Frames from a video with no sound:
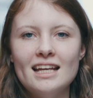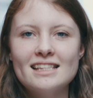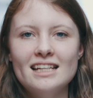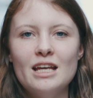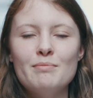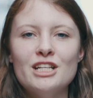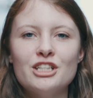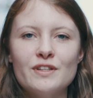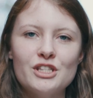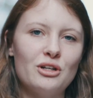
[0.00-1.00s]
It's an
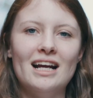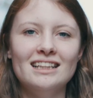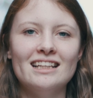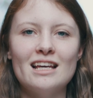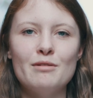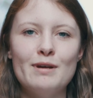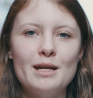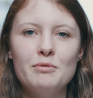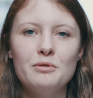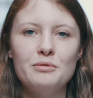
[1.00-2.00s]
image of Australia that
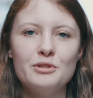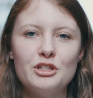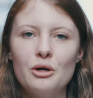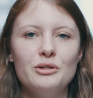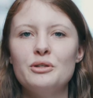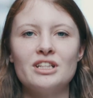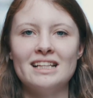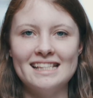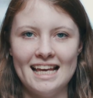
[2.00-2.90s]
people don't usually